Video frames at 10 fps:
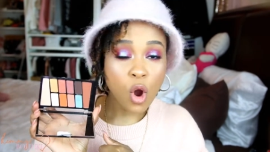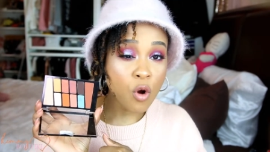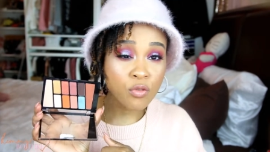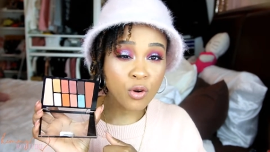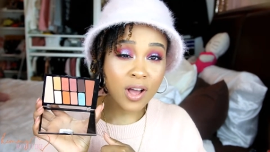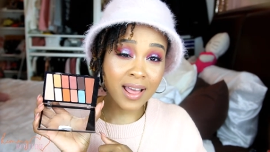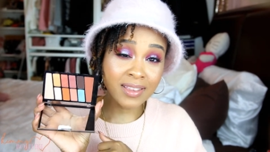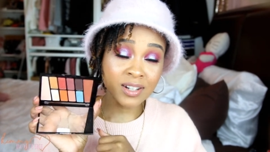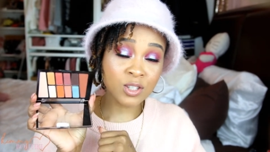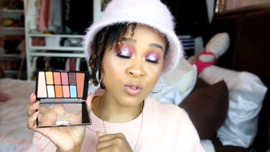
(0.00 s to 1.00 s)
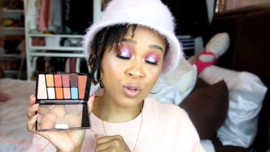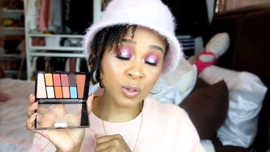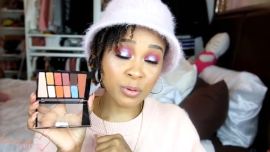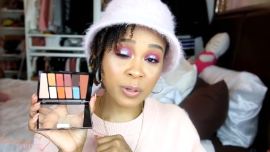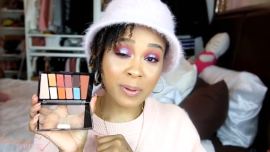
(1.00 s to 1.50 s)
Overall, I think this is a really
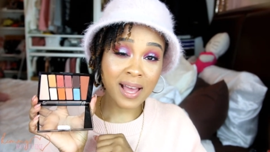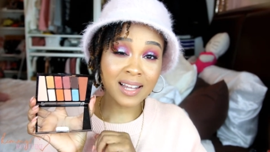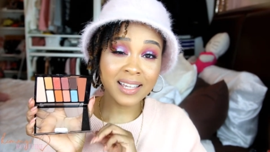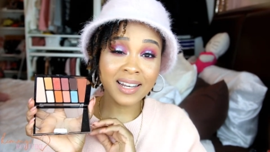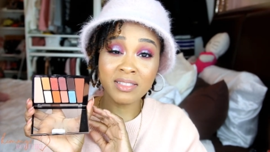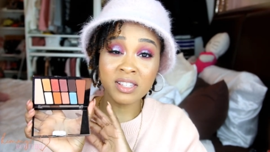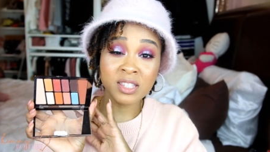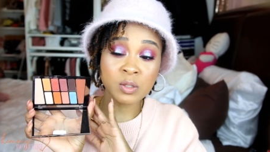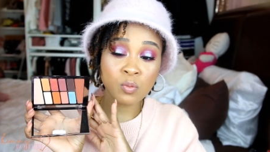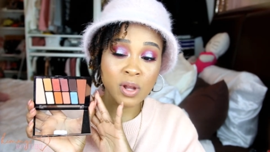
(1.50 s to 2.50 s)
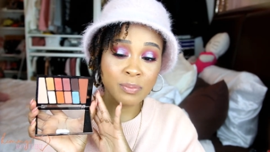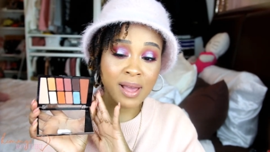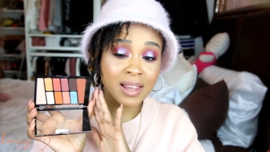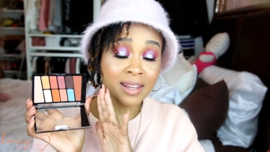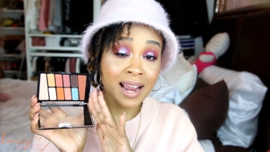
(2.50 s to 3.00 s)
pretty palette. This is one
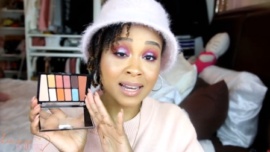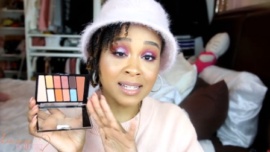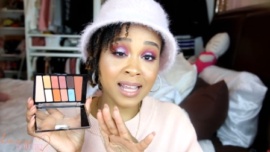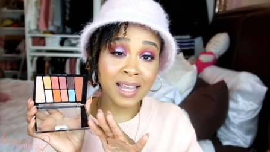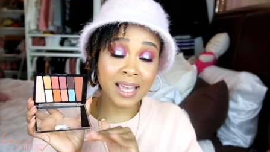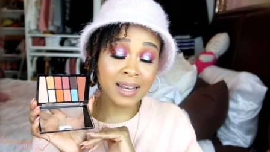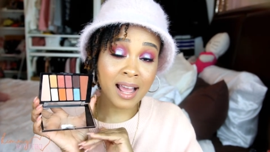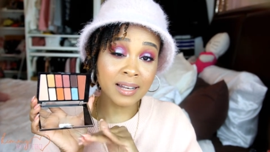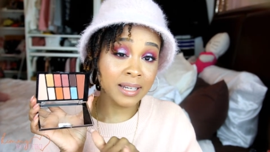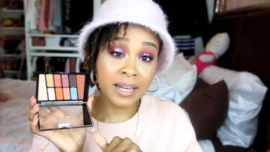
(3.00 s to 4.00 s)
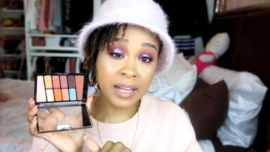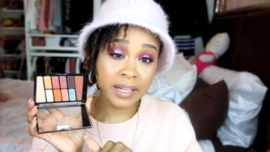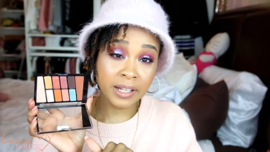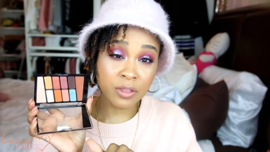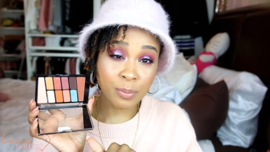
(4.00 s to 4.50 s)
palette that I can take and not need
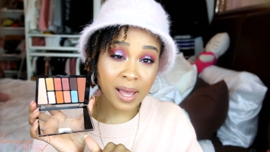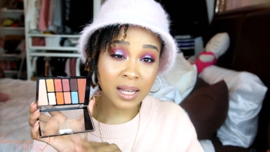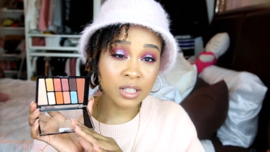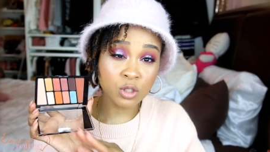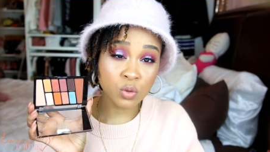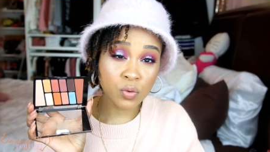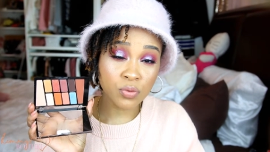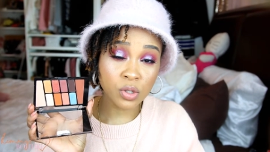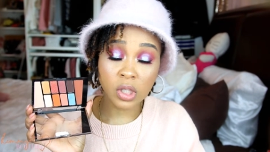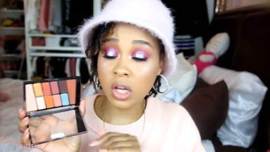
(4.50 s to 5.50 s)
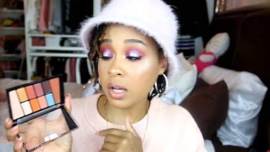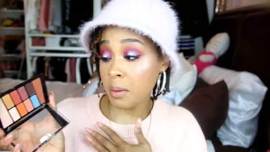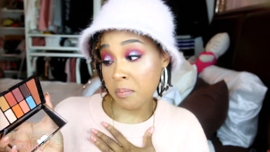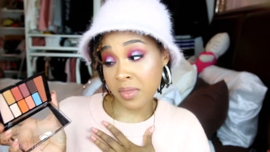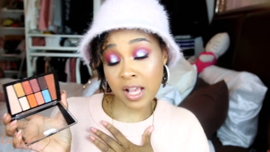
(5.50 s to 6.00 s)
any other palette to do a full look.
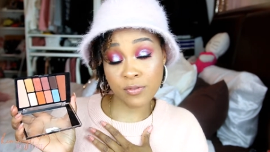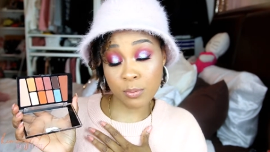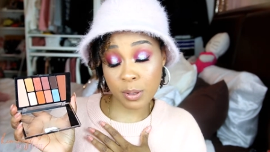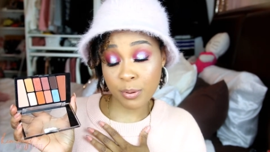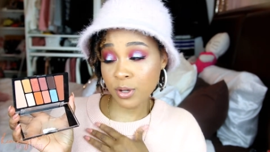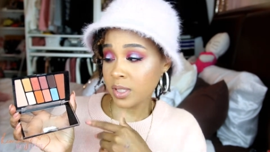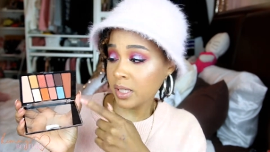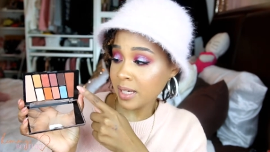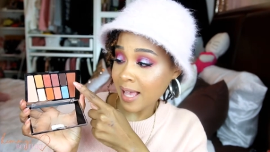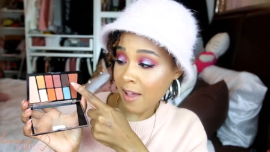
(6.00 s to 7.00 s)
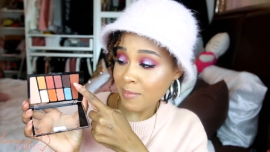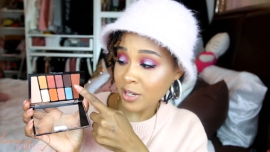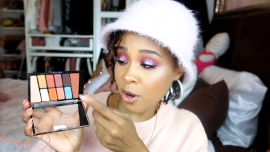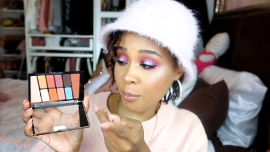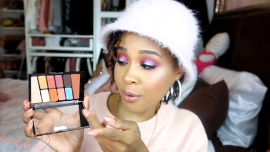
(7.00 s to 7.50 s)
That's for me personally, because I have my
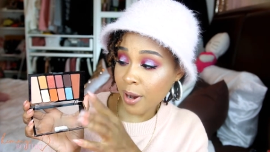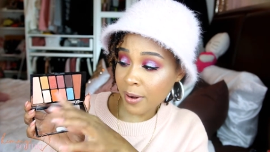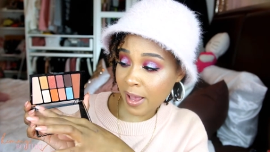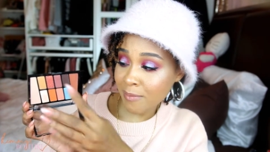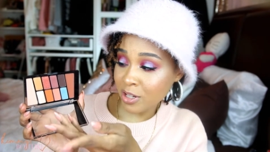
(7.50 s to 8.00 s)
dark brown, I have my